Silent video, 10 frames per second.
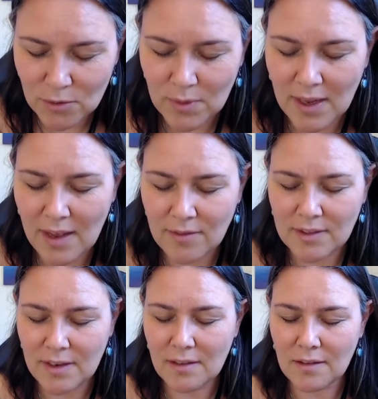We have
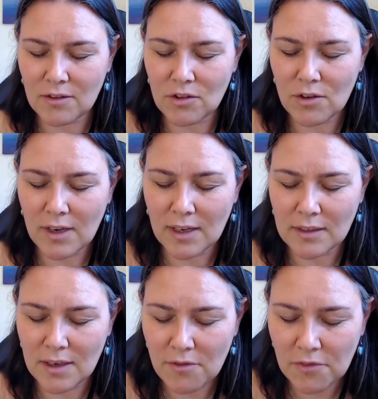said that you can
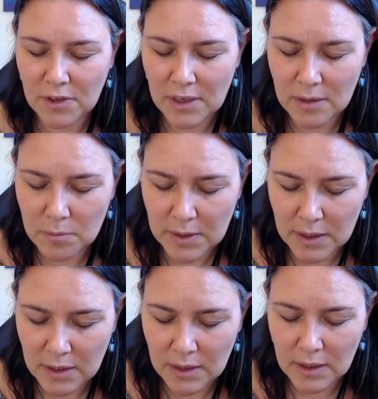definitely
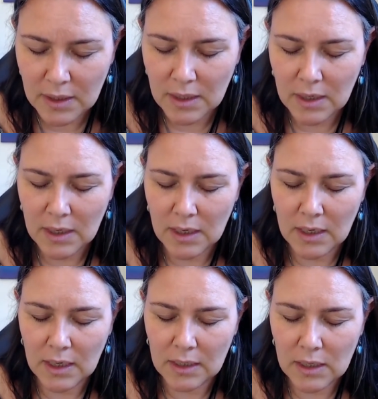be
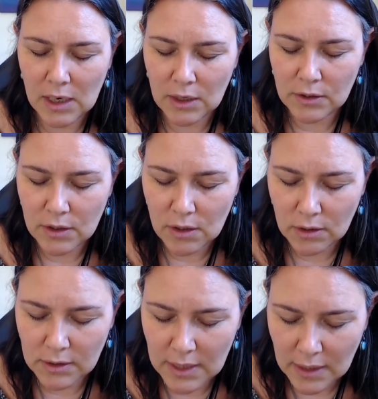in closer
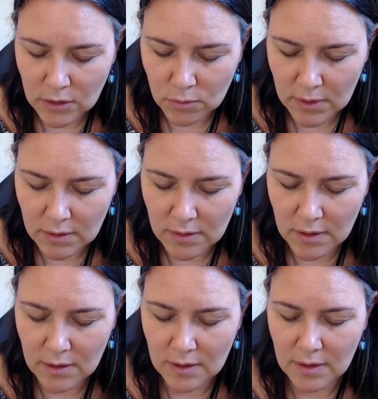contact with,
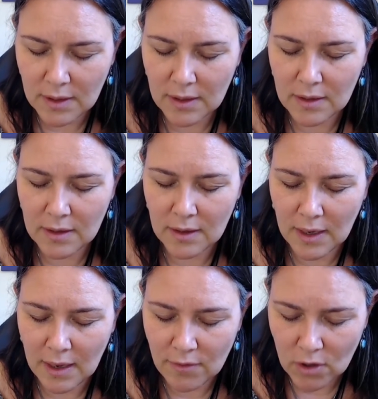
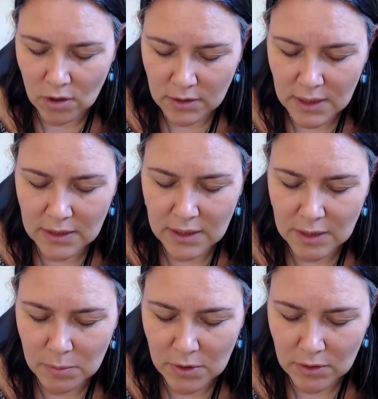have a contact
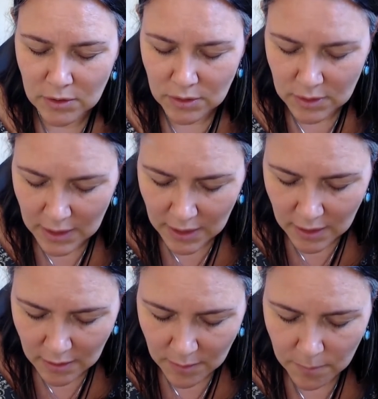experience today